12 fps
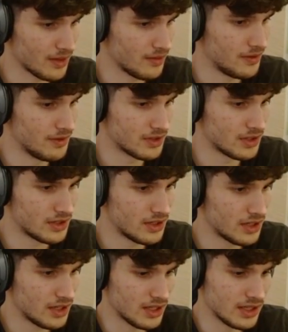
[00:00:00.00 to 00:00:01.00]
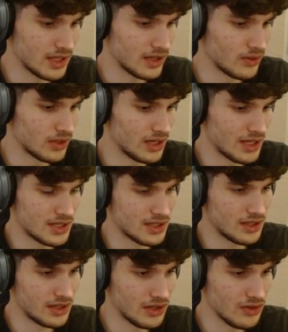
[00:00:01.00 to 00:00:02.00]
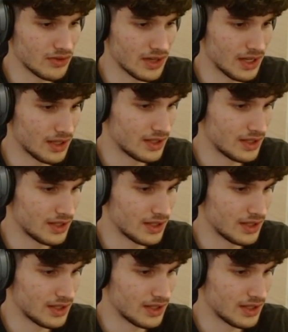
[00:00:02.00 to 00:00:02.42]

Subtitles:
5th turn, and then on the last turn you've got